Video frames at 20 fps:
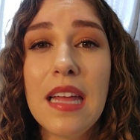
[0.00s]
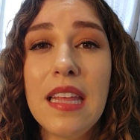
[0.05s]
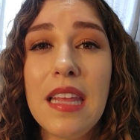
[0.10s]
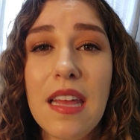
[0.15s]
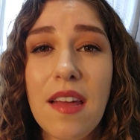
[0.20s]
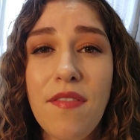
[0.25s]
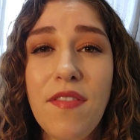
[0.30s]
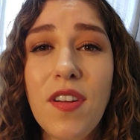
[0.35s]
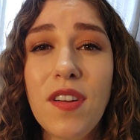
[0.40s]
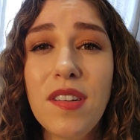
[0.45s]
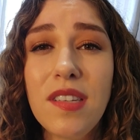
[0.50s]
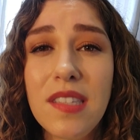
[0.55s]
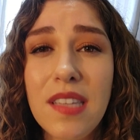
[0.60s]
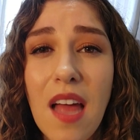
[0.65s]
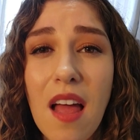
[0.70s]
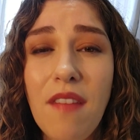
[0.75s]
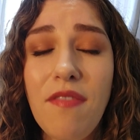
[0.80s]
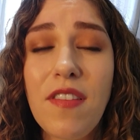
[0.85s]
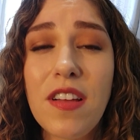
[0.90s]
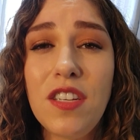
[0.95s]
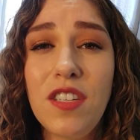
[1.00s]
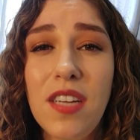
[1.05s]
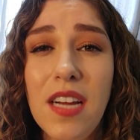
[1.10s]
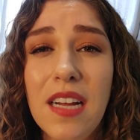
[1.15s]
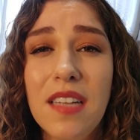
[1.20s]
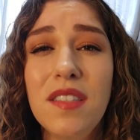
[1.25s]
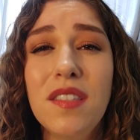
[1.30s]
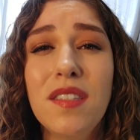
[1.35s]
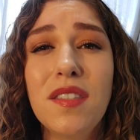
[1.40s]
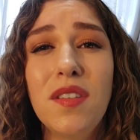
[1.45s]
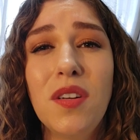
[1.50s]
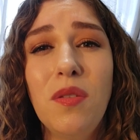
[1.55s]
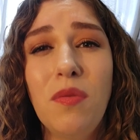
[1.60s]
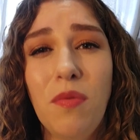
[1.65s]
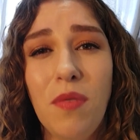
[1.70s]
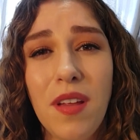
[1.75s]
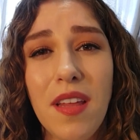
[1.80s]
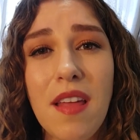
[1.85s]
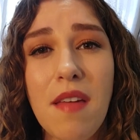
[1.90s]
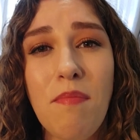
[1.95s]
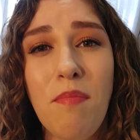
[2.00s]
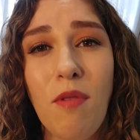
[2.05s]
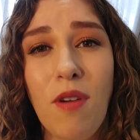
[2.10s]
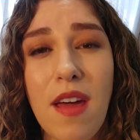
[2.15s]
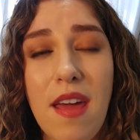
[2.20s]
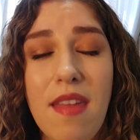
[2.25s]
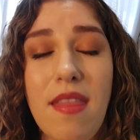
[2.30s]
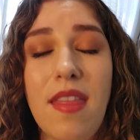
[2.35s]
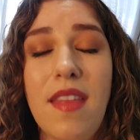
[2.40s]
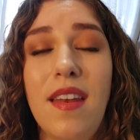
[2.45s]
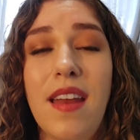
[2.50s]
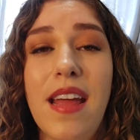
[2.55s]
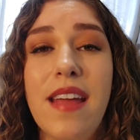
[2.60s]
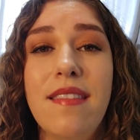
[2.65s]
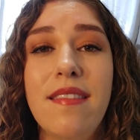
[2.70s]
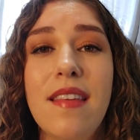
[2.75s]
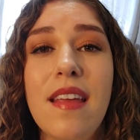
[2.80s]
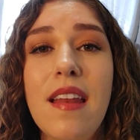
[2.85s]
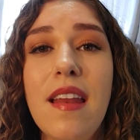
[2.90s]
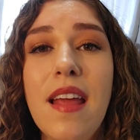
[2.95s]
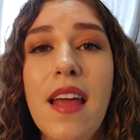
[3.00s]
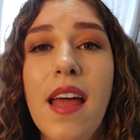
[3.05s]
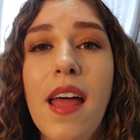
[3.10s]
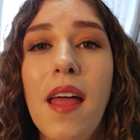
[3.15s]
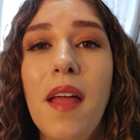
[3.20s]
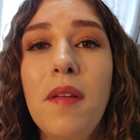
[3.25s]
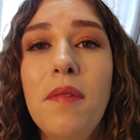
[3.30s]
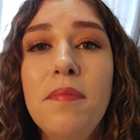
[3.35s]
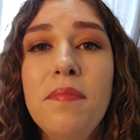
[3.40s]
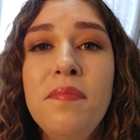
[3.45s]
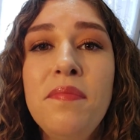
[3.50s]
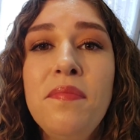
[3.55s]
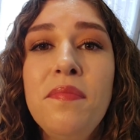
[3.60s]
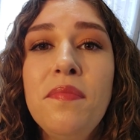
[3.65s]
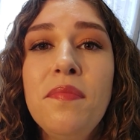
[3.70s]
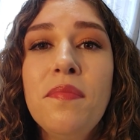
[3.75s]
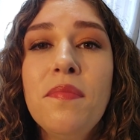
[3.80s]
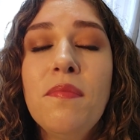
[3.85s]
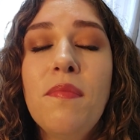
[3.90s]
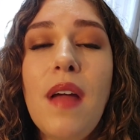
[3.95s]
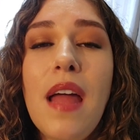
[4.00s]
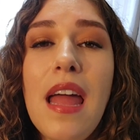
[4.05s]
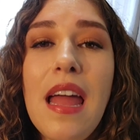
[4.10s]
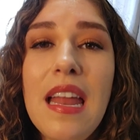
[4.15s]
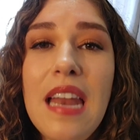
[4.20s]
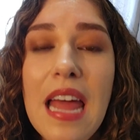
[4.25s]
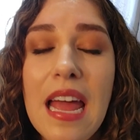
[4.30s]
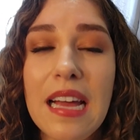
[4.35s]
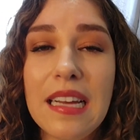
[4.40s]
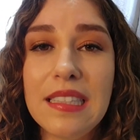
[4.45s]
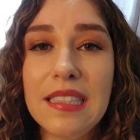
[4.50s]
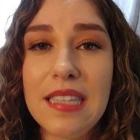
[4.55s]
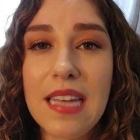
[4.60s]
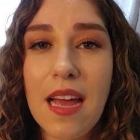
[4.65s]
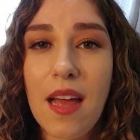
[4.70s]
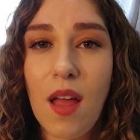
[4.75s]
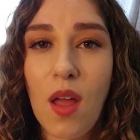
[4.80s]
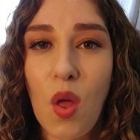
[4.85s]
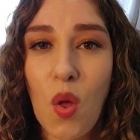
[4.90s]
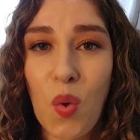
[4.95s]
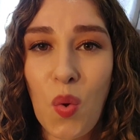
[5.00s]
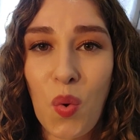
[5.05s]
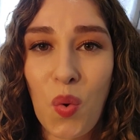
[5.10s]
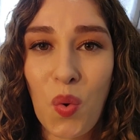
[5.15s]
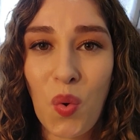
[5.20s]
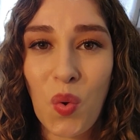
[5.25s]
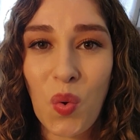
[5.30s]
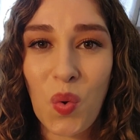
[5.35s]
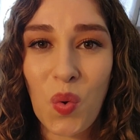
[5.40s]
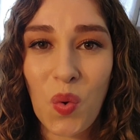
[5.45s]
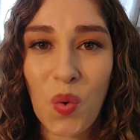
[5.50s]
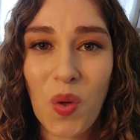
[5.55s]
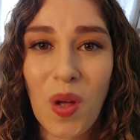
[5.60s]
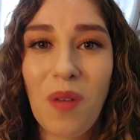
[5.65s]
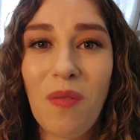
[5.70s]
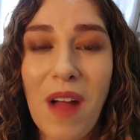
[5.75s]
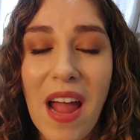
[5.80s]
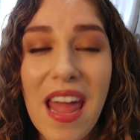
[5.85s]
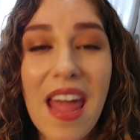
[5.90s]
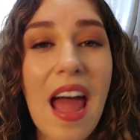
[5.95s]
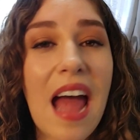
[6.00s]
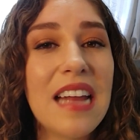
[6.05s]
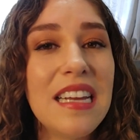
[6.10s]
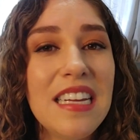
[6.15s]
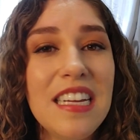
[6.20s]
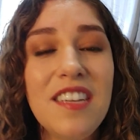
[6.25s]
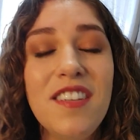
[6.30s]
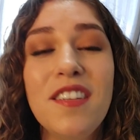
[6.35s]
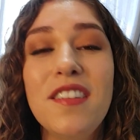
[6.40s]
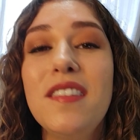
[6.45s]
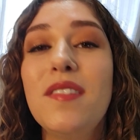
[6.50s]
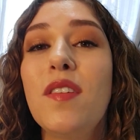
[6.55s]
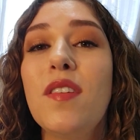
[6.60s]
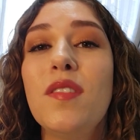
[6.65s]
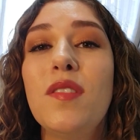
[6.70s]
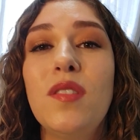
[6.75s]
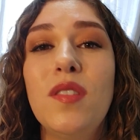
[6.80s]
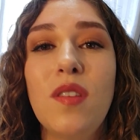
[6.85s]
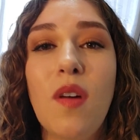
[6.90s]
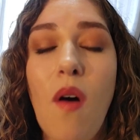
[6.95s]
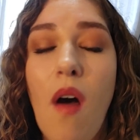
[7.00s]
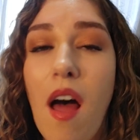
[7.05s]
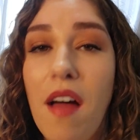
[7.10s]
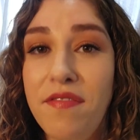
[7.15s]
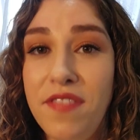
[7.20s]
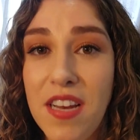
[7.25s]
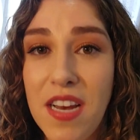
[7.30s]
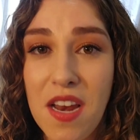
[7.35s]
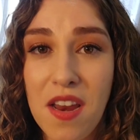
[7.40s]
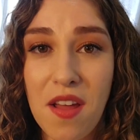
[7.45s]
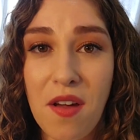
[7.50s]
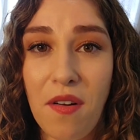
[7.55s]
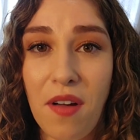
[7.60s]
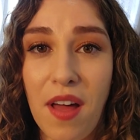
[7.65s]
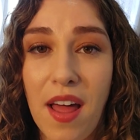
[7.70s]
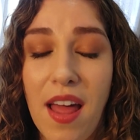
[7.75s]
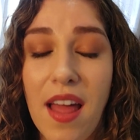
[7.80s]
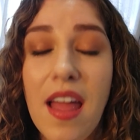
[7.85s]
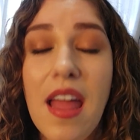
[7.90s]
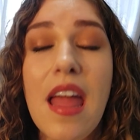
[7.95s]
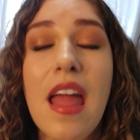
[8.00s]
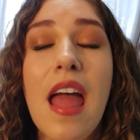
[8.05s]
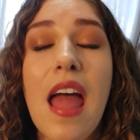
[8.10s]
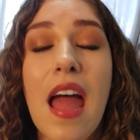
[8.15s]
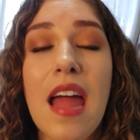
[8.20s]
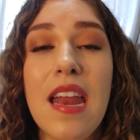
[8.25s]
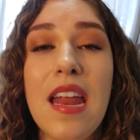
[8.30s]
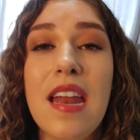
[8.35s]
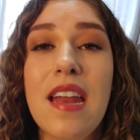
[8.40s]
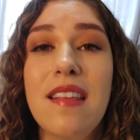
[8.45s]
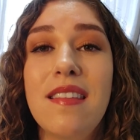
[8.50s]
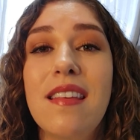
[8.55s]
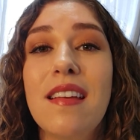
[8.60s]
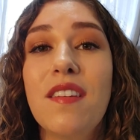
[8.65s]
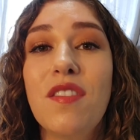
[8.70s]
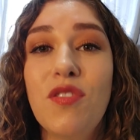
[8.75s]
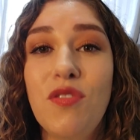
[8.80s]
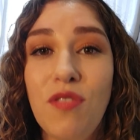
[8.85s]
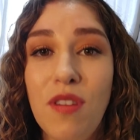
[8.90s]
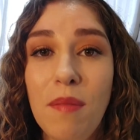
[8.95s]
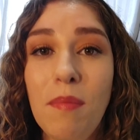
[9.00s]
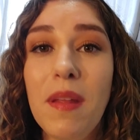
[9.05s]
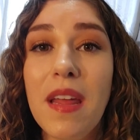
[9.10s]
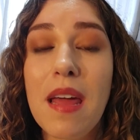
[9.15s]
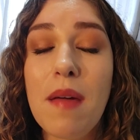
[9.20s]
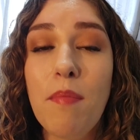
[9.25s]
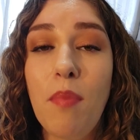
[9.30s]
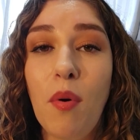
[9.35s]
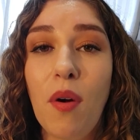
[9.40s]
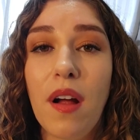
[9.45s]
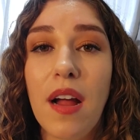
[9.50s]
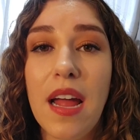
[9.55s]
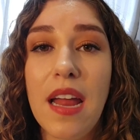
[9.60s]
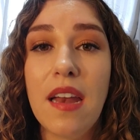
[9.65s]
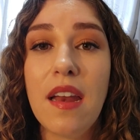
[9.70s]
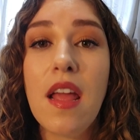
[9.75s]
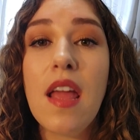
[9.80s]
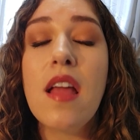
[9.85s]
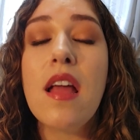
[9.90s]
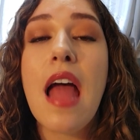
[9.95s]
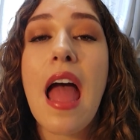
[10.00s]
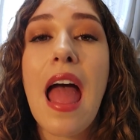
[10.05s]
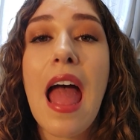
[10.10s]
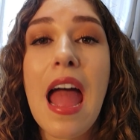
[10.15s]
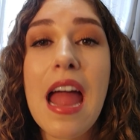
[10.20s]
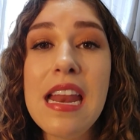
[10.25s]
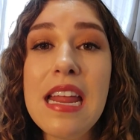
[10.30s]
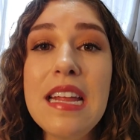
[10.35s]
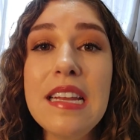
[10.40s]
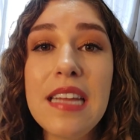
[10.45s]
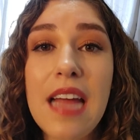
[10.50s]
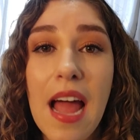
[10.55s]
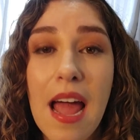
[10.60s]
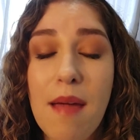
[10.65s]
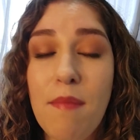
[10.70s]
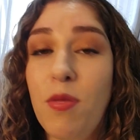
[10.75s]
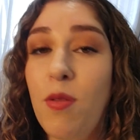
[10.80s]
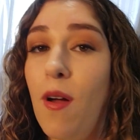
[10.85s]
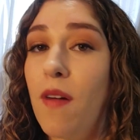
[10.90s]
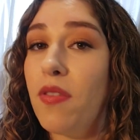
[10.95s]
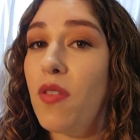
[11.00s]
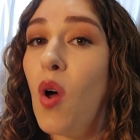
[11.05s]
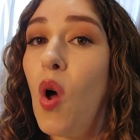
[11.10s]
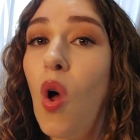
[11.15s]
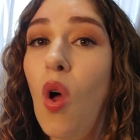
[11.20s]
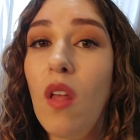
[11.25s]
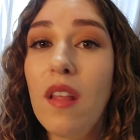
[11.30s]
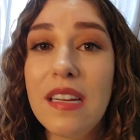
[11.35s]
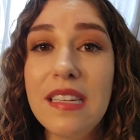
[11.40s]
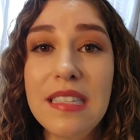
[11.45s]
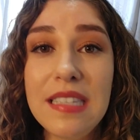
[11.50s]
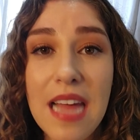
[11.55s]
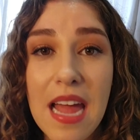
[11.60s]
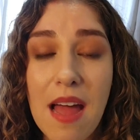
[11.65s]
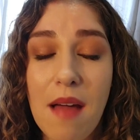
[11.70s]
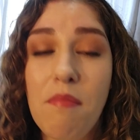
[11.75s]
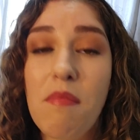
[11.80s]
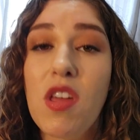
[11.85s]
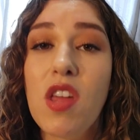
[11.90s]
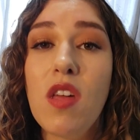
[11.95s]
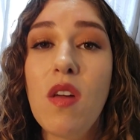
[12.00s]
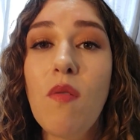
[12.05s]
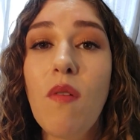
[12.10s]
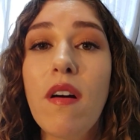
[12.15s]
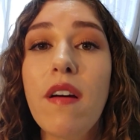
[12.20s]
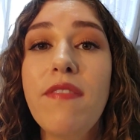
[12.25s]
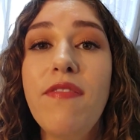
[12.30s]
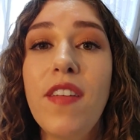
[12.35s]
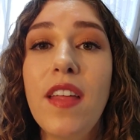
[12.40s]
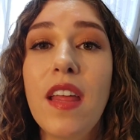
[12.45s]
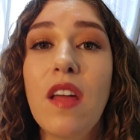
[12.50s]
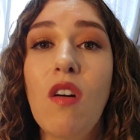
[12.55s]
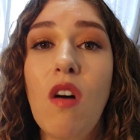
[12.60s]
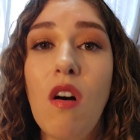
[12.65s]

give yourself a chance to really breathe. Nice inhale and exhale, right? I teach this so often in yoga, and it is extremely important. Anytime throughout the whole exam, you are feeling